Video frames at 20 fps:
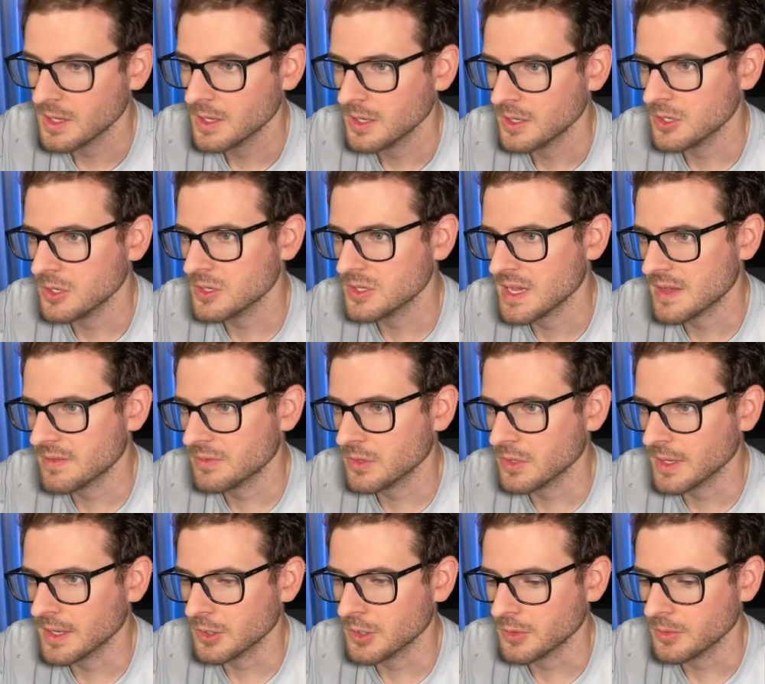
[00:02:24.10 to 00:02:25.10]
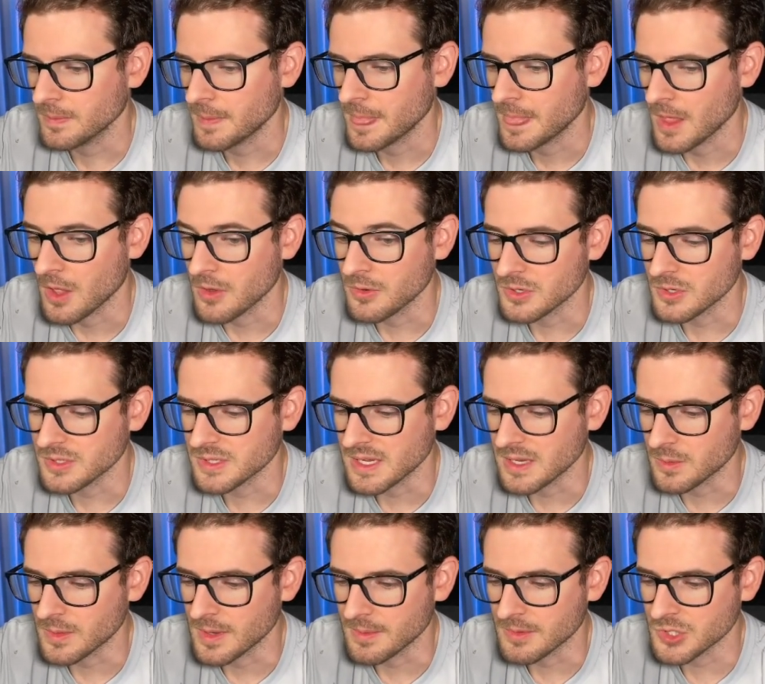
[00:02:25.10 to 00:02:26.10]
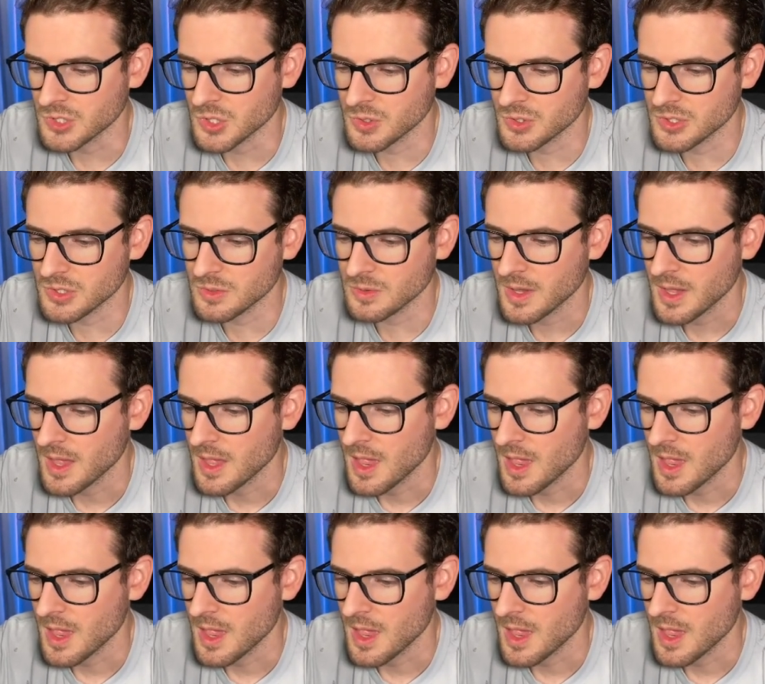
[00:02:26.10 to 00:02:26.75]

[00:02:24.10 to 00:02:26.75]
You'll just have to like understand what I have showed you.